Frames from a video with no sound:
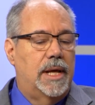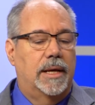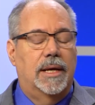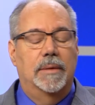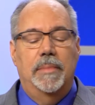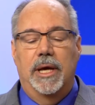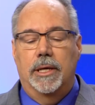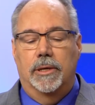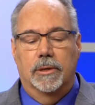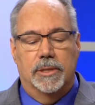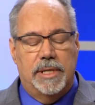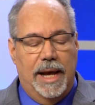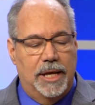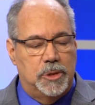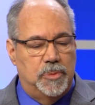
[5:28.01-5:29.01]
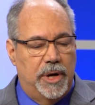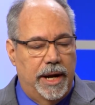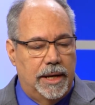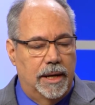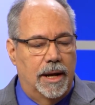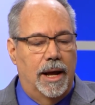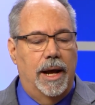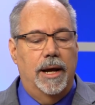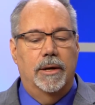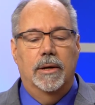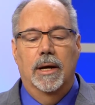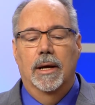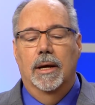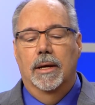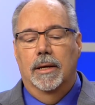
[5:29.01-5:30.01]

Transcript: that can make your tax bracket higher,